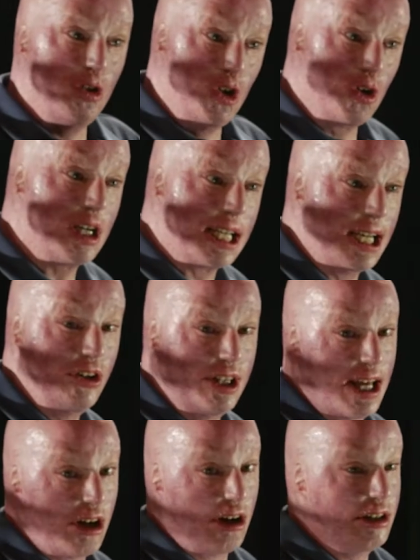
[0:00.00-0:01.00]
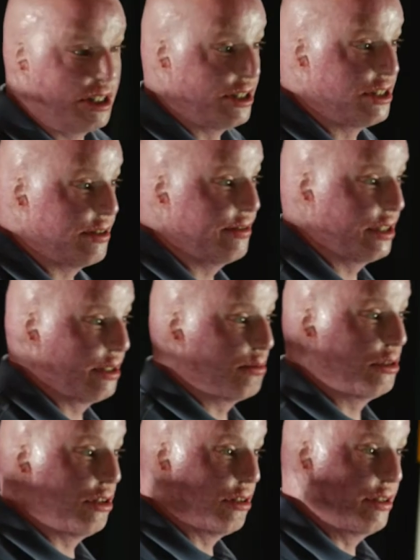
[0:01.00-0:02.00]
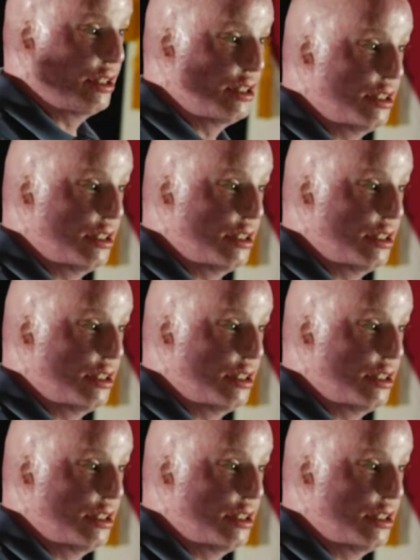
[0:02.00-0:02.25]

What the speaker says: You can carry that on to the civilian world.